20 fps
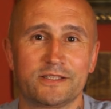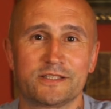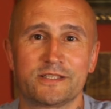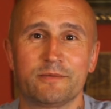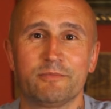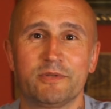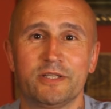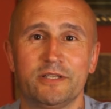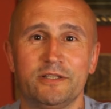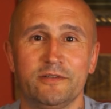to
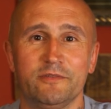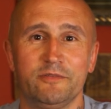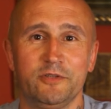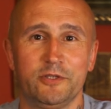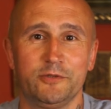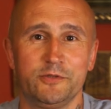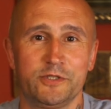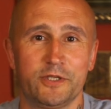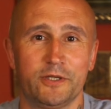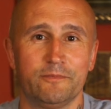something in the
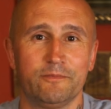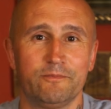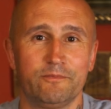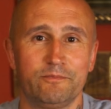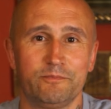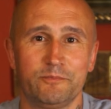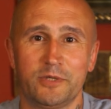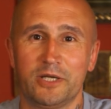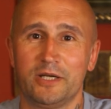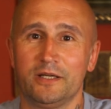future.
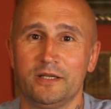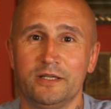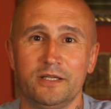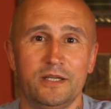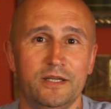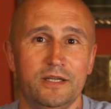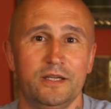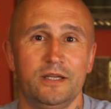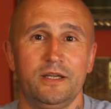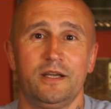But
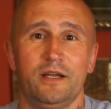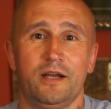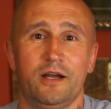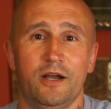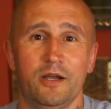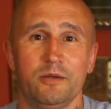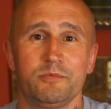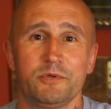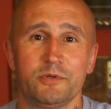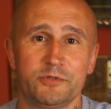I
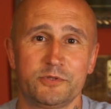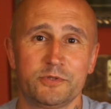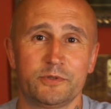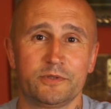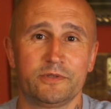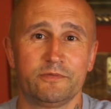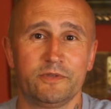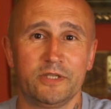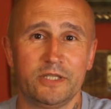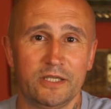hope you enjoyed
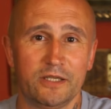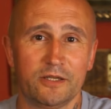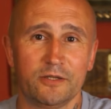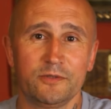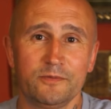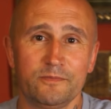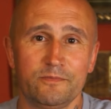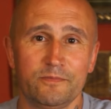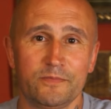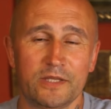the video.